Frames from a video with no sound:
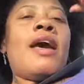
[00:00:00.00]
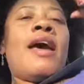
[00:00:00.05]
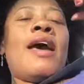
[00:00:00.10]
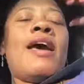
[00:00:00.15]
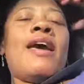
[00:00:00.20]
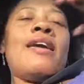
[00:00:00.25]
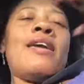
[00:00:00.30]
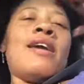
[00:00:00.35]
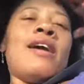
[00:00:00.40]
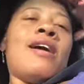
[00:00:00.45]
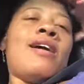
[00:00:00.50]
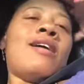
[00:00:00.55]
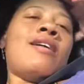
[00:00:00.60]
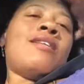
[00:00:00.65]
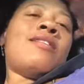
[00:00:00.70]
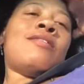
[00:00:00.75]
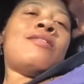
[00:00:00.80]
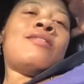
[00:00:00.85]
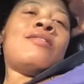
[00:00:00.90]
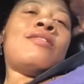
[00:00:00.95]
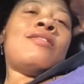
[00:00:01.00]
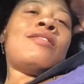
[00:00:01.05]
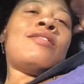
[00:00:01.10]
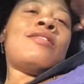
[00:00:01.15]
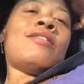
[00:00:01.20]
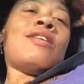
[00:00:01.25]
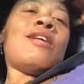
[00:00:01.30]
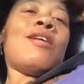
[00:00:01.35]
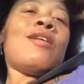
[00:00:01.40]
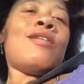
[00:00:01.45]
hey y'all
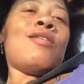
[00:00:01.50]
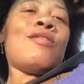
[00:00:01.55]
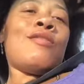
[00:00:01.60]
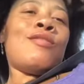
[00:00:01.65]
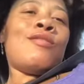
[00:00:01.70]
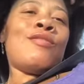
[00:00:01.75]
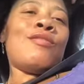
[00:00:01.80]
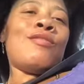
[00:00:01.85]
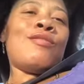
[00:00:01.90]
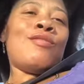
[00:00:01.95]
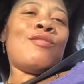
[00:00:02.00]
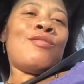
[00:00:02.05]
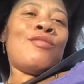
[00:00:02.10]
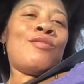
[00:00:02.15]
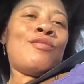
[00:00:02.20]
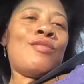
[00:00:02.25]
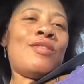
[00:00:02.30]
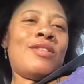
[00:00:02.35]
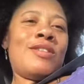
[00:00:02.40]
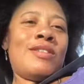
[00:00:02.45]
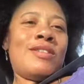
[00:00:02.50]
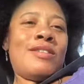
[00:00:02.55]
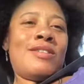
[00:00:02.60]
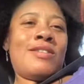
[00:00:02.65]
so